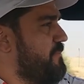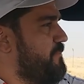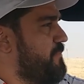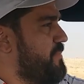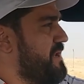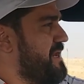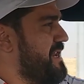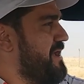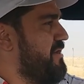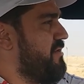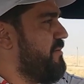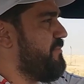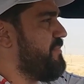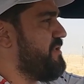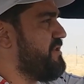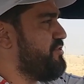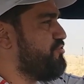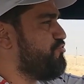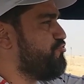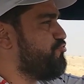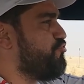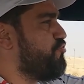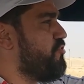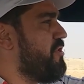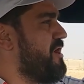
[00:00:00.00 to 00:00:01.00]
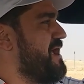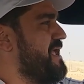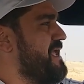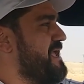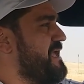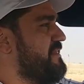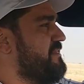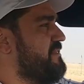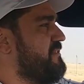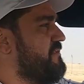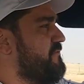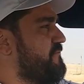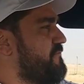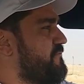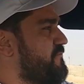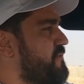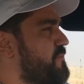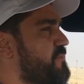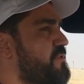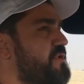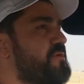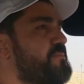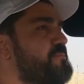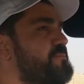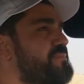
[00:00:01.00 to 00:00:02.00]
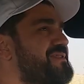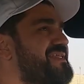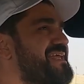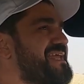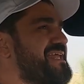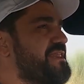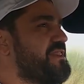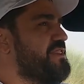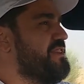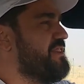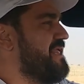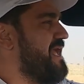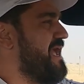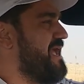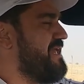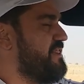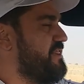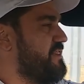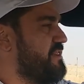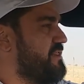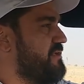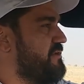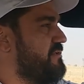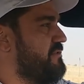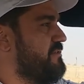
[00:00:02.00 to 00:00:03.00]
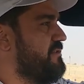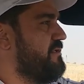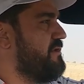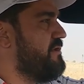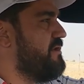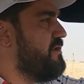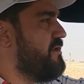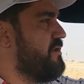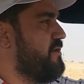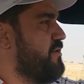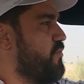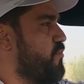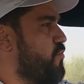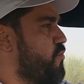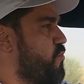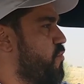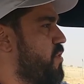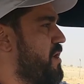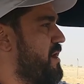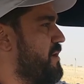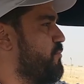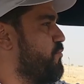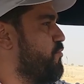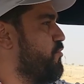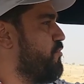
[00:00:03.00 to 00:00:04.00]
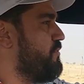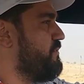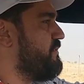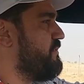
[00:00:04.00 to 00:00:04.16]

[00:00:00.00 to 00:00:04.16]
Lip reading: But now I'm gonna try it from complete standstill one more